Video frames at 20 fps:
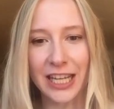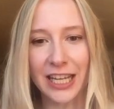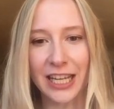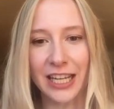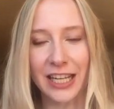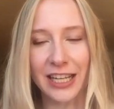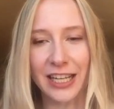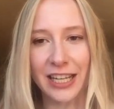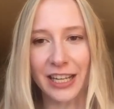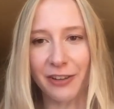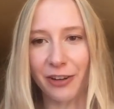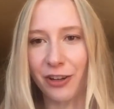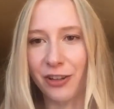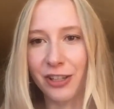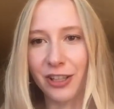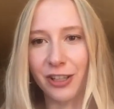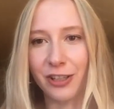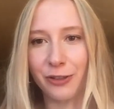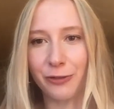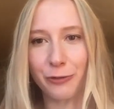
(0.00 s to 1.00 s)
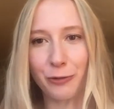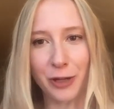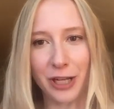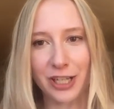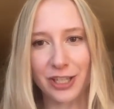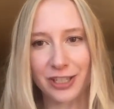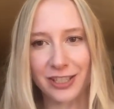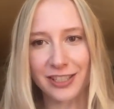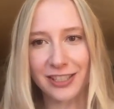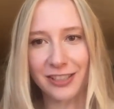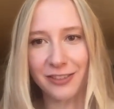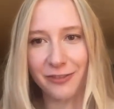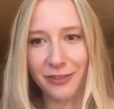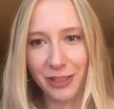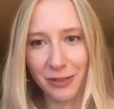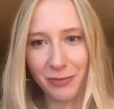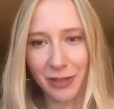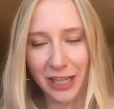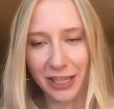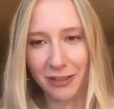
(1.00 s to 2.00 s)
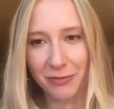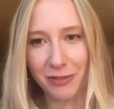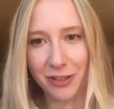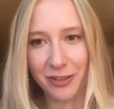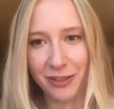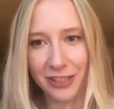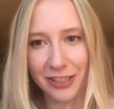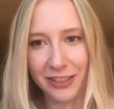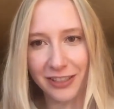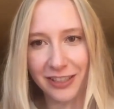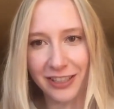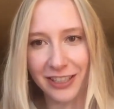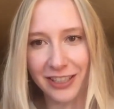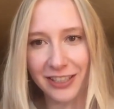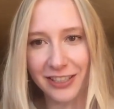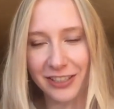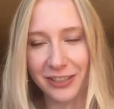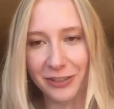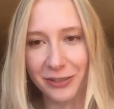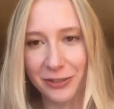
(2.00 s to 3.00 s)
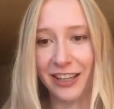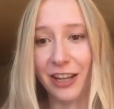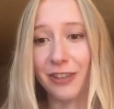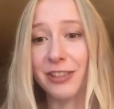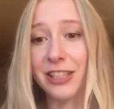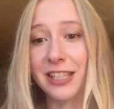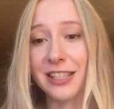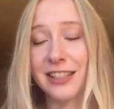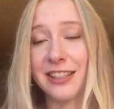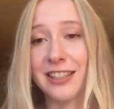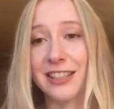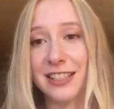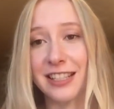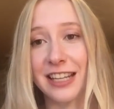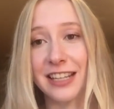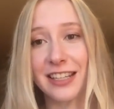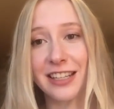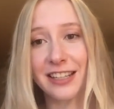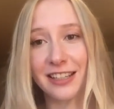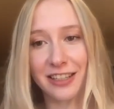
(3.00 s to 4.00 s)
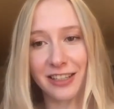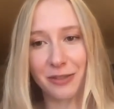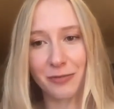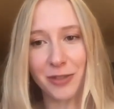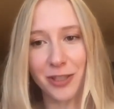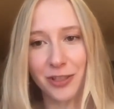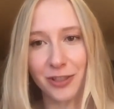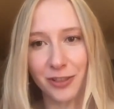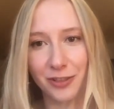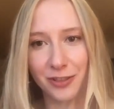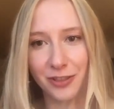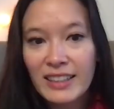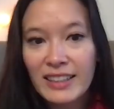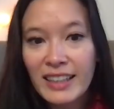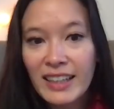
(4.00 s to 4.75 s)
I heard a lot of questions and feedback about that card. So how did this idea come to you?